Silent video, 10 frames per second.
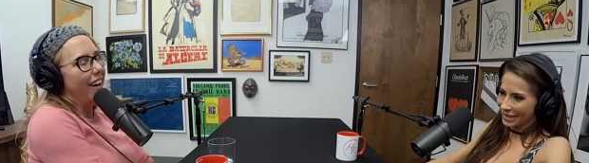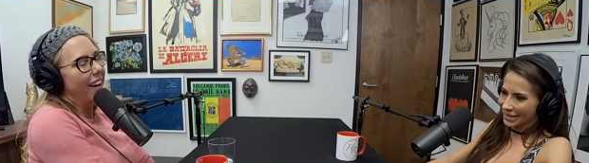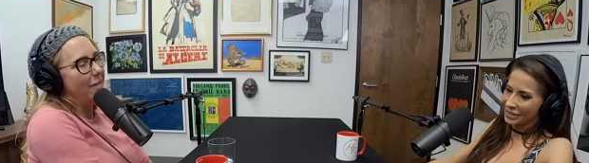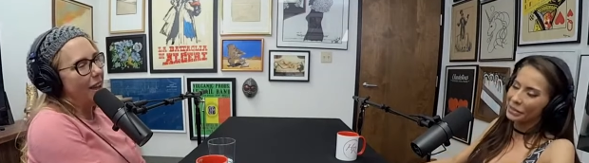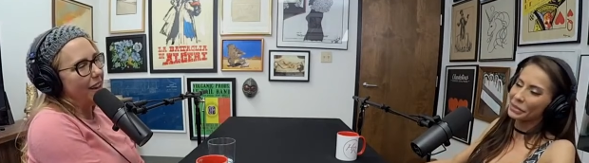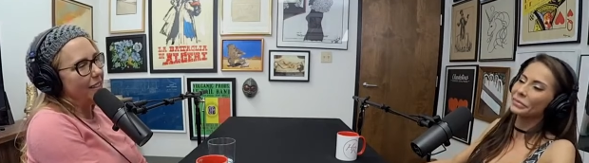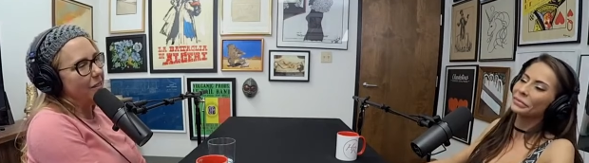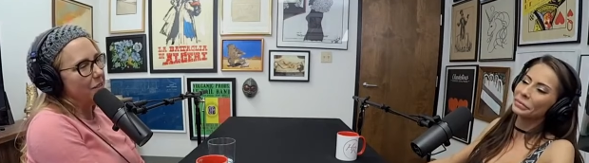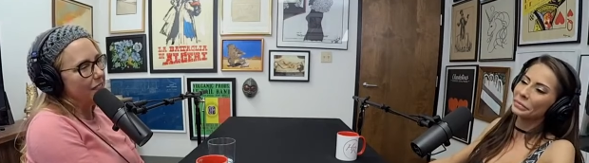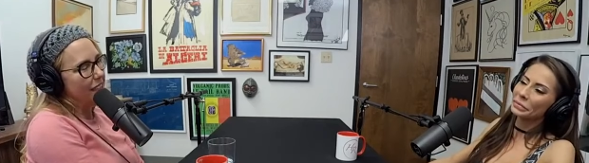Speaker 1: All right,
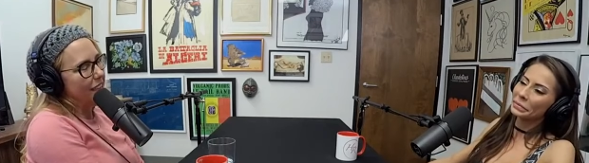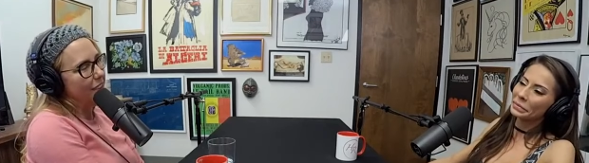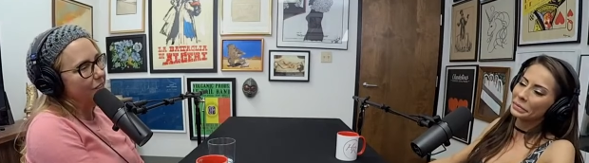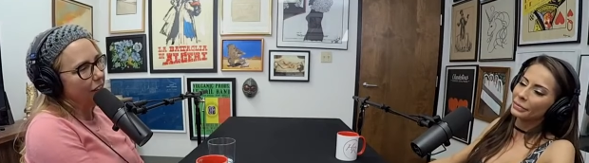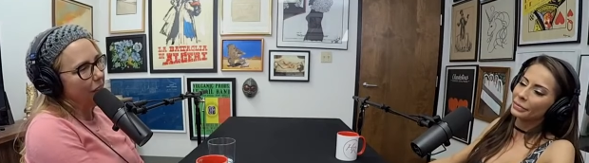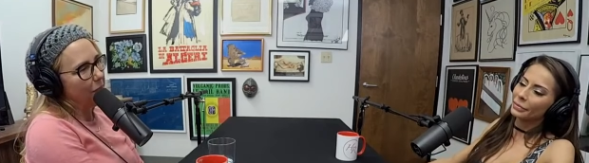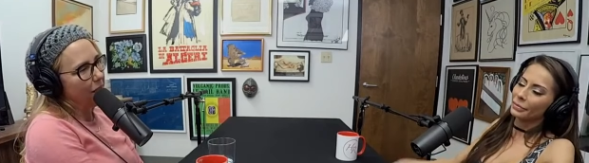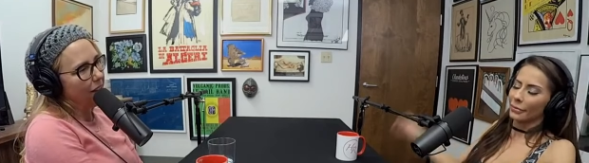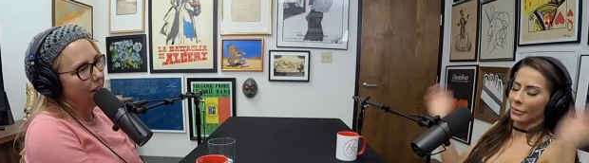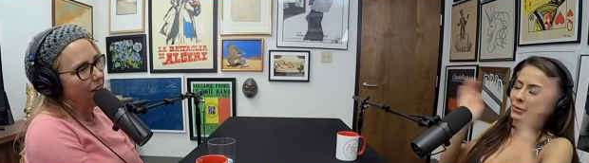Madison. Well, thank you for
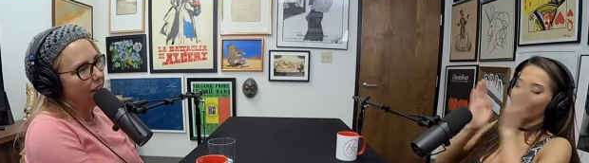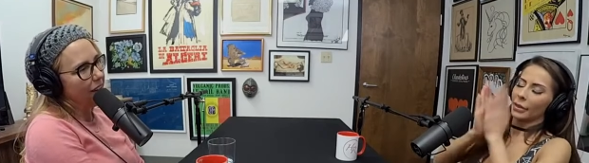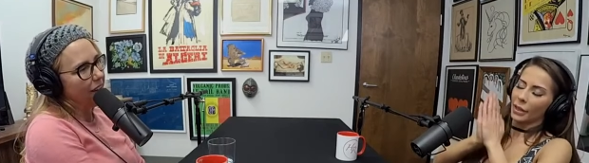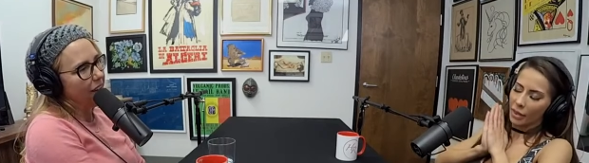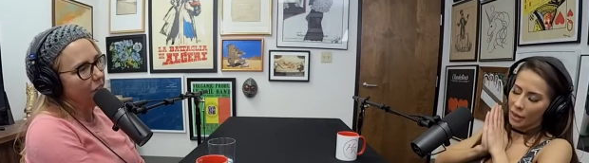coming on.